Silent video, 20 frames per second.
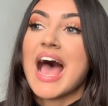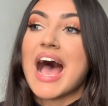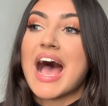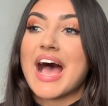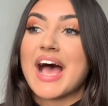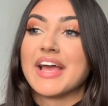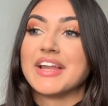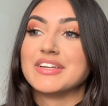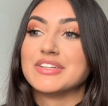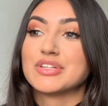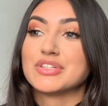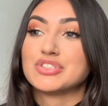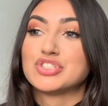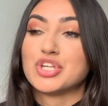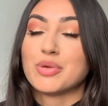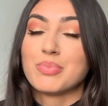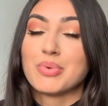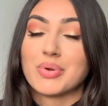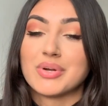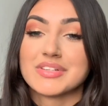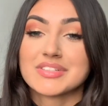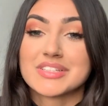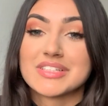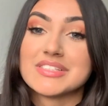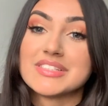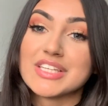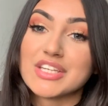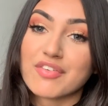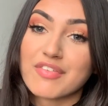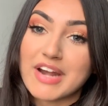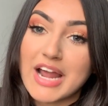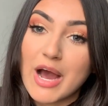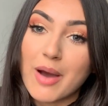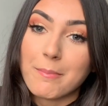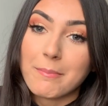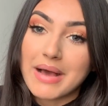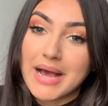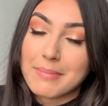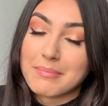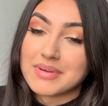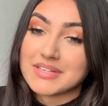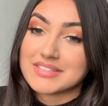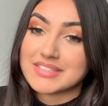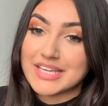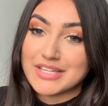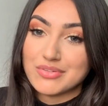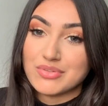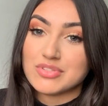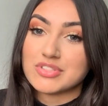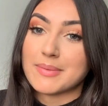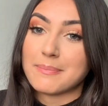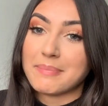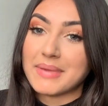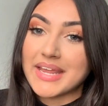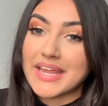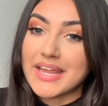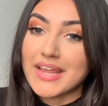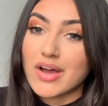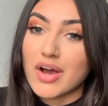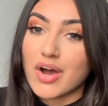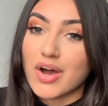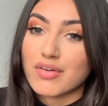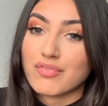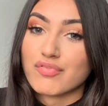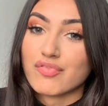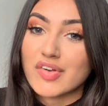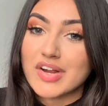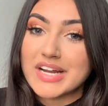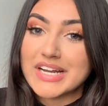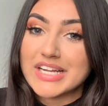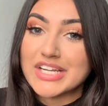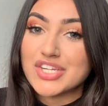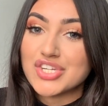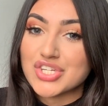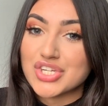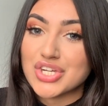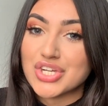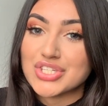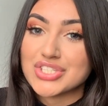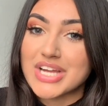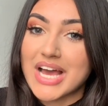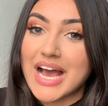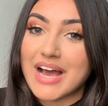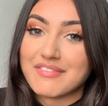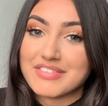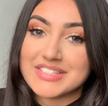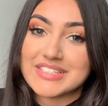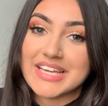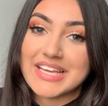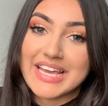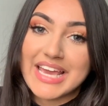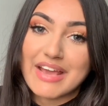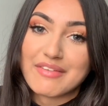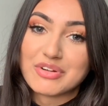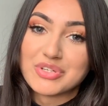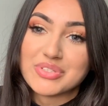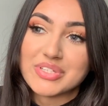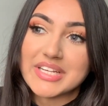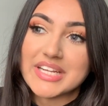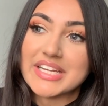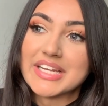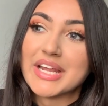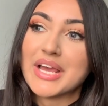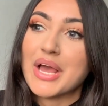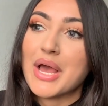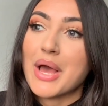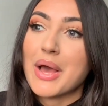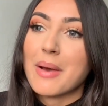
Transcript: And to be honest, considering how bad my skin used to be, I really should have a skincare routine,